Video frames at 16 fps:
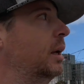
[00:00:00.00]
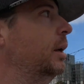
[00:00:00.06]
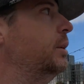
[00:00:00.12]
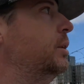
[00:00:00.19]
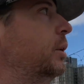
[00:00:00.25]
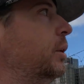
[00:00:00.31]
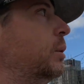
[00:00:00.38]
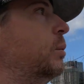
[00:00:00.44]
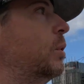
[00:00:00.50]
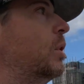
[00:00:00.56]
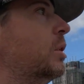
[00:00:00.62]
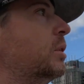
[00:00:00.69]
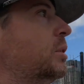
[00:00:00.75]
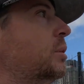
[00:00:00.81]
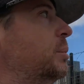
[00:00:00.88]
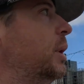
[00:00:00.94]
and you can
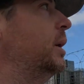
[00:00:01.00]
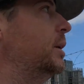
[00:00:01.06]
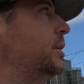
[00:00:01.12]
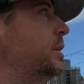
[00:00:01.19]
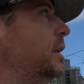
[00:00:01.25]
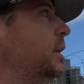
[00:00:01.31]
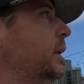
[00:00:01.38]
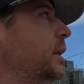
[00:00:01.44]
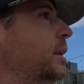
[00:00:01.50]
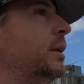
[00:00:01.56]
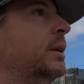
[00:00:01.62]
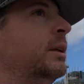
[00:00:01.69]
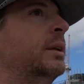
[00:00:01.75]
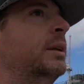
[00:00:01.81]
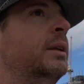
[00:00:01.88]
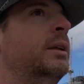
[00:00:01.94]
walk to Perth City.
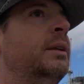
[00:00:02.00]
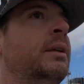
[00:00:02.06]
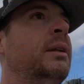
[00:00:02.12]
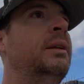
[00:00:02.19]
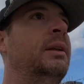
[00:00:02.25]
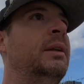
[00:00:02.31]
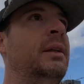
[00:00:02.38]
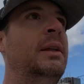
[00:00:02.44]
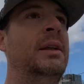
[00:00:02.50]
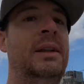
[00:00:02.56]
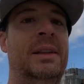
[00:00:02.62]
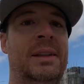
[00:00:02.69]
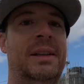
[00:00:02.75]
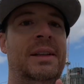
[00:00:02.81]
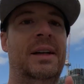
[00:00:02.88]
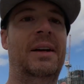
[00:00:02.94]

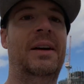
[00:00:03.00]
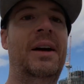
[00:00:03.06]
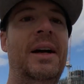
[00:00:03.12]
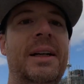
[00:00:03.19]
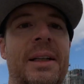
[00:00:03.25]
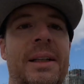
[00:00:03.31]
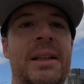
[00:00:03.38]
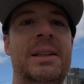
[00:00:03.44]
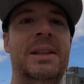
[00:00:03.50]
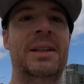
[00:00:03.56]
Alrighty,